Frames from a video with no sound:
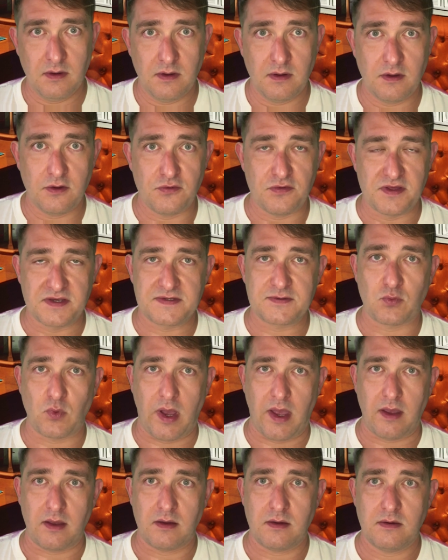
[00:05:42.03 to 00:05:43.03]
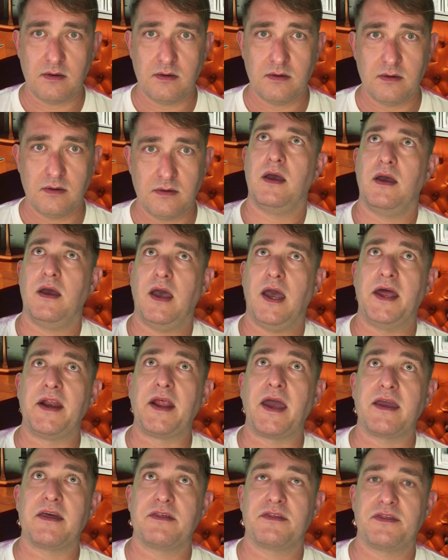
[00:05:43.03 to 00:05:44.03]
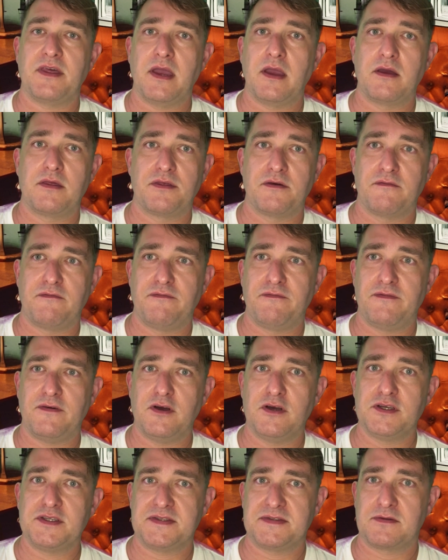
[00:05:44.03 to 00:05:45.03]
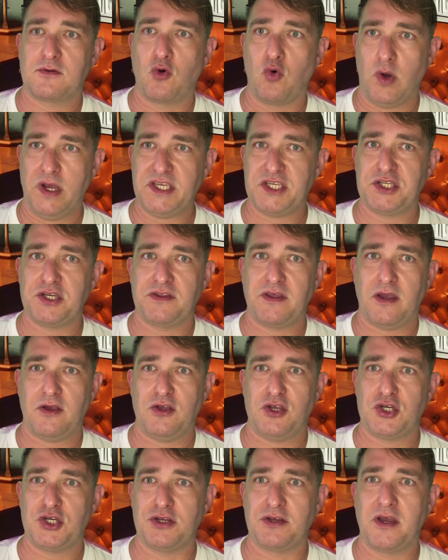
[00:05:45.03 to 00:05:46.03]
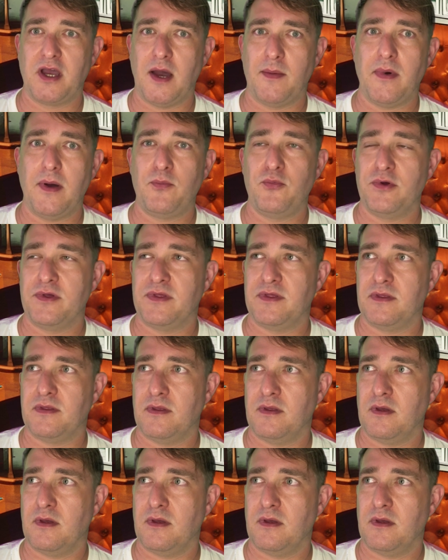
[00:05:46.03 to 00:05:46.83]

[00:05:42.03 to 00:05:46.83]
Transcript: this way. And I think the first question that should come up with